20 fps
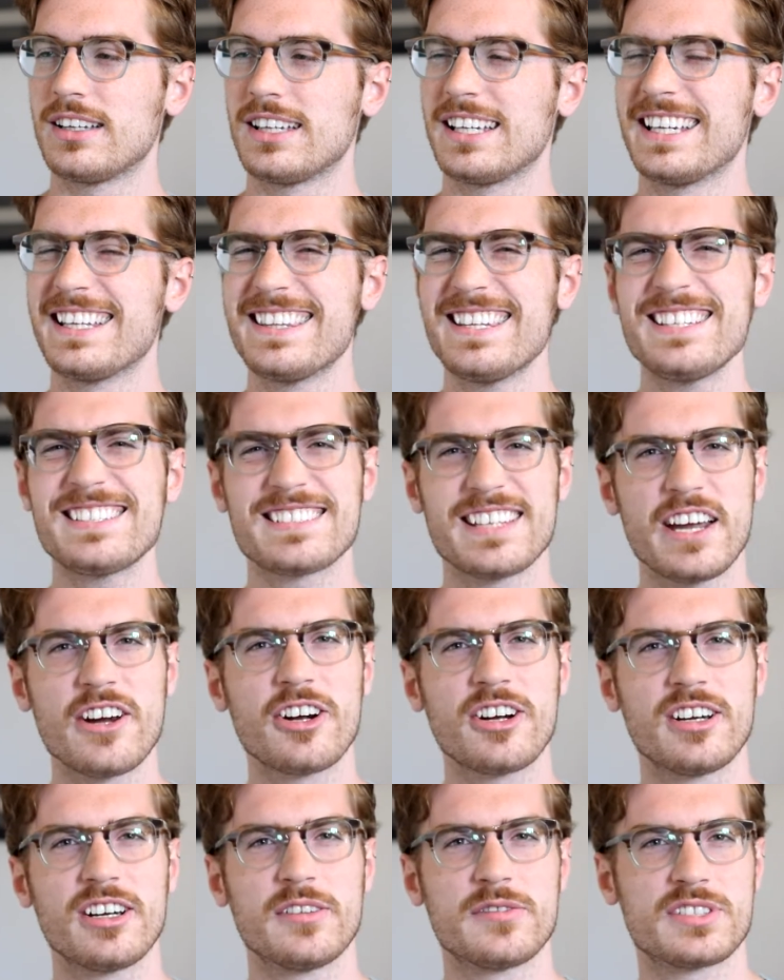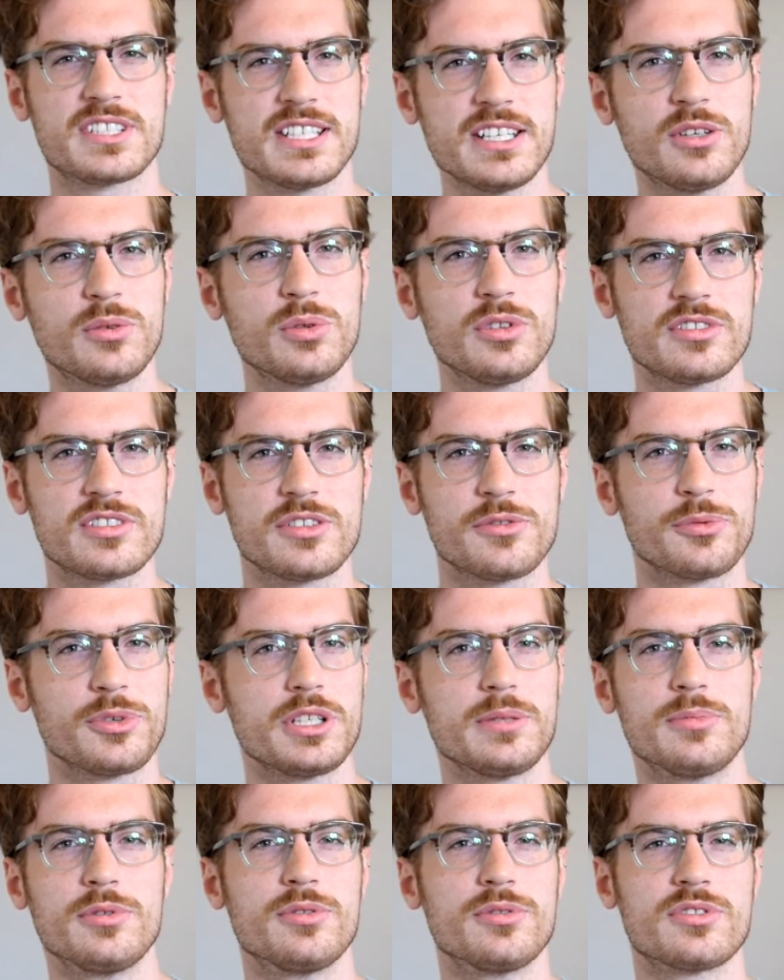In this era of sequels and
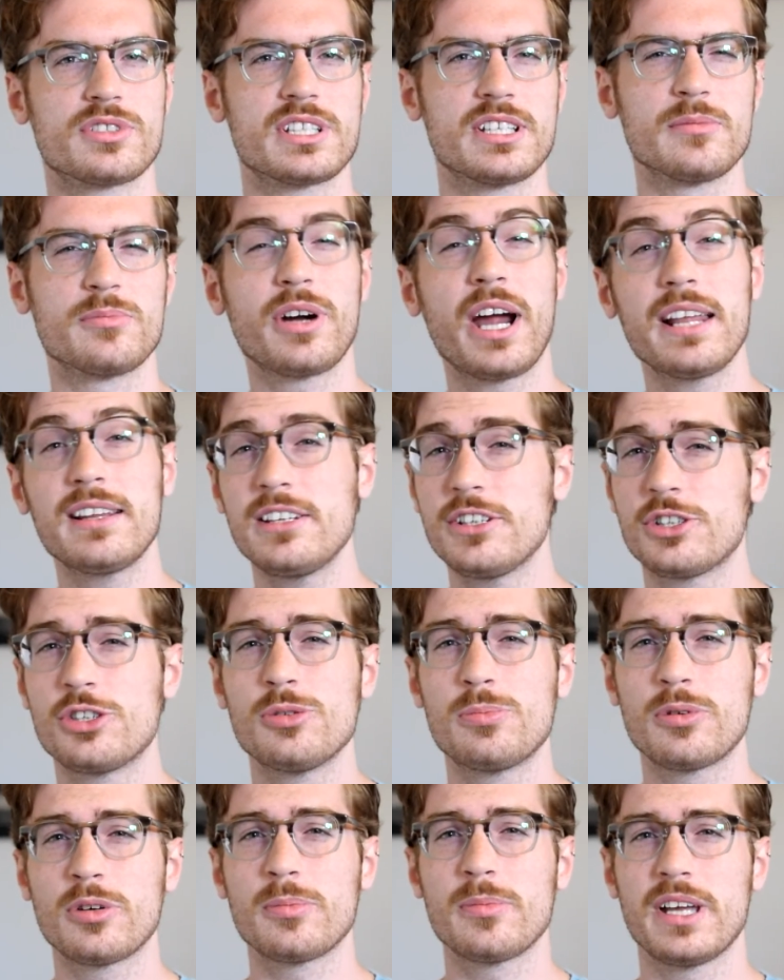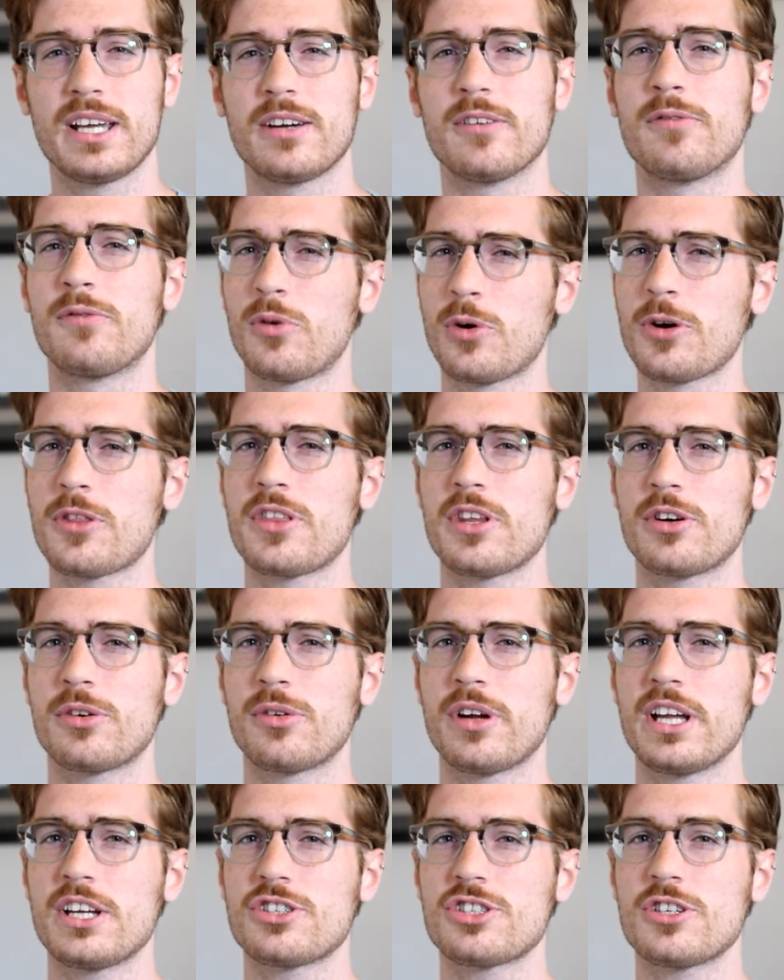reboots, can Bradley Cooper make a fourth
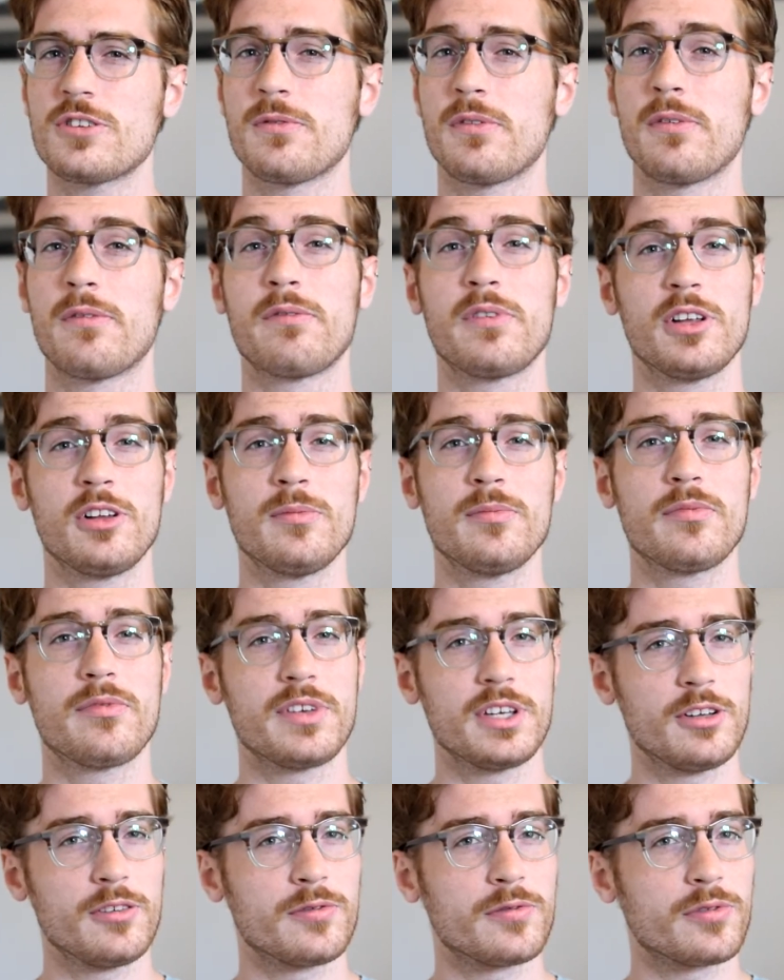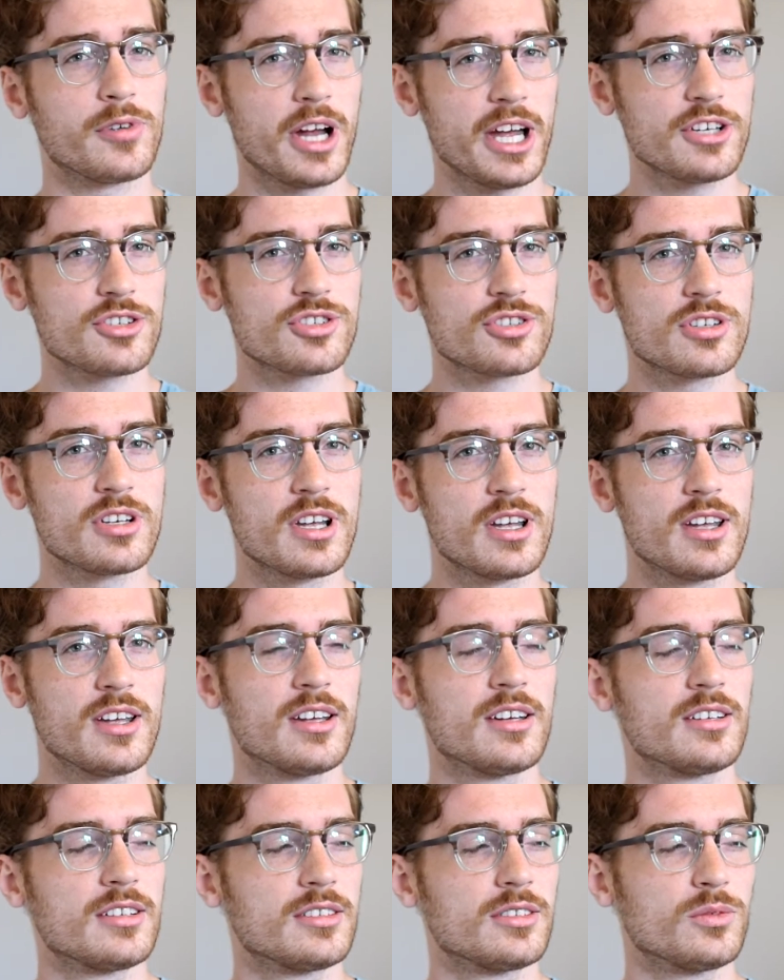iteration of a film feel fresh?
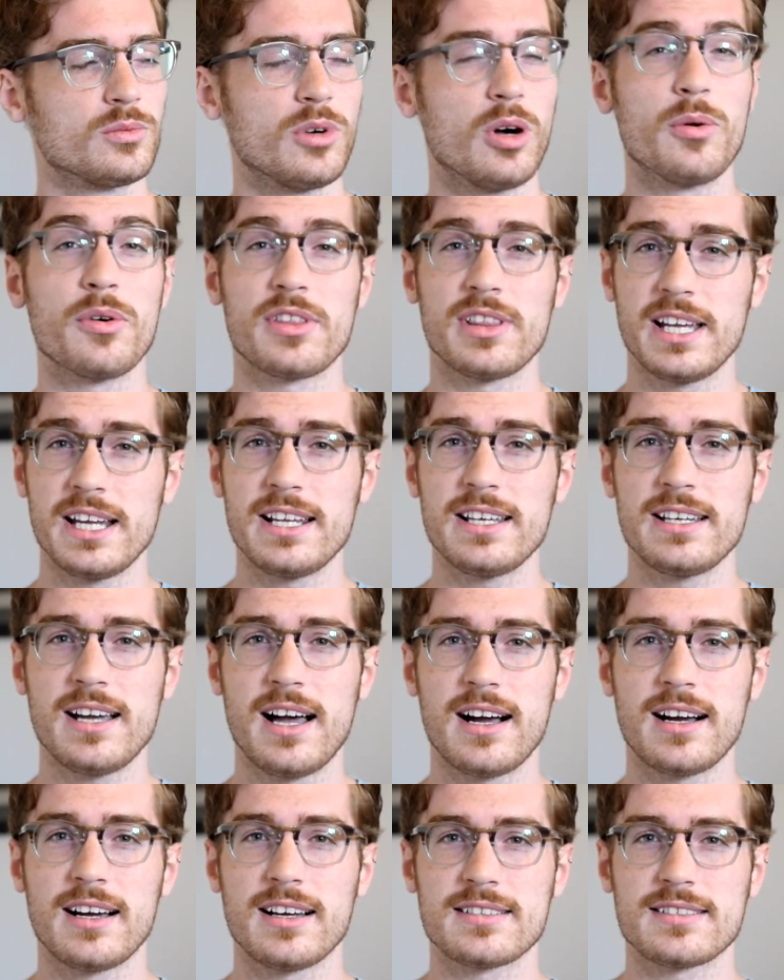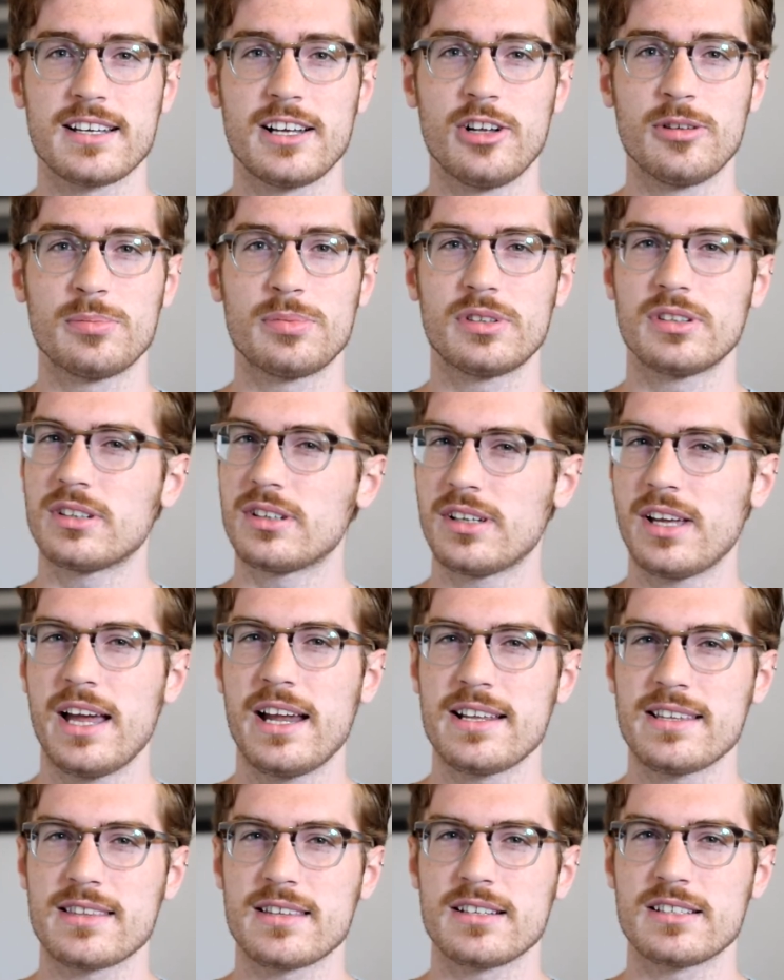Well, with Lady Gaga's help,
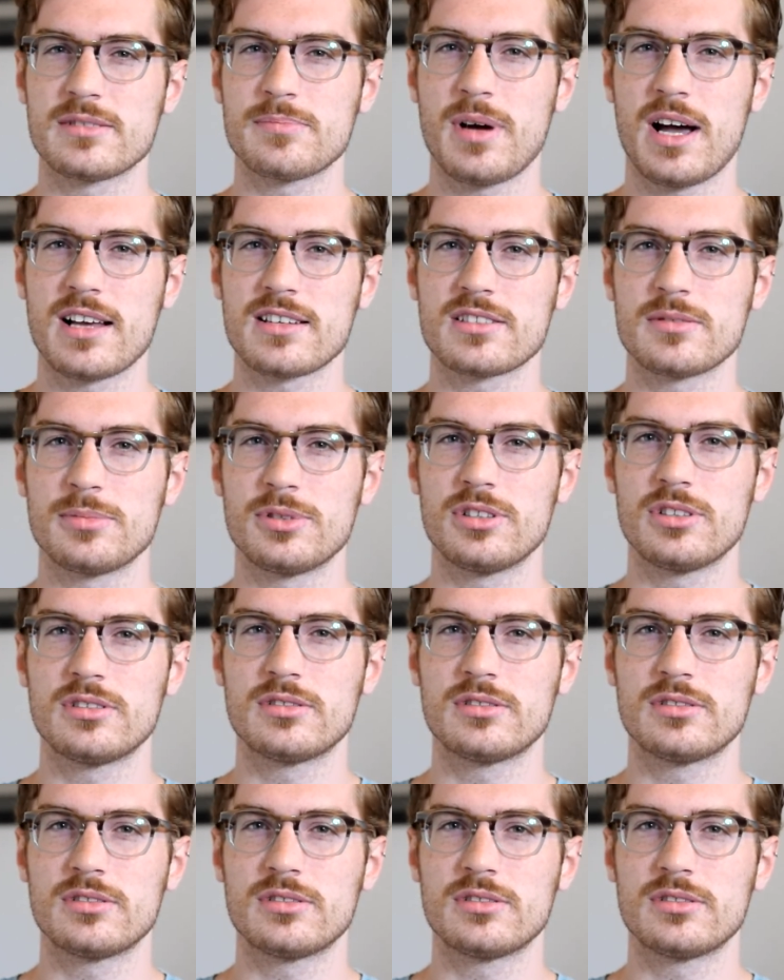anything is possible.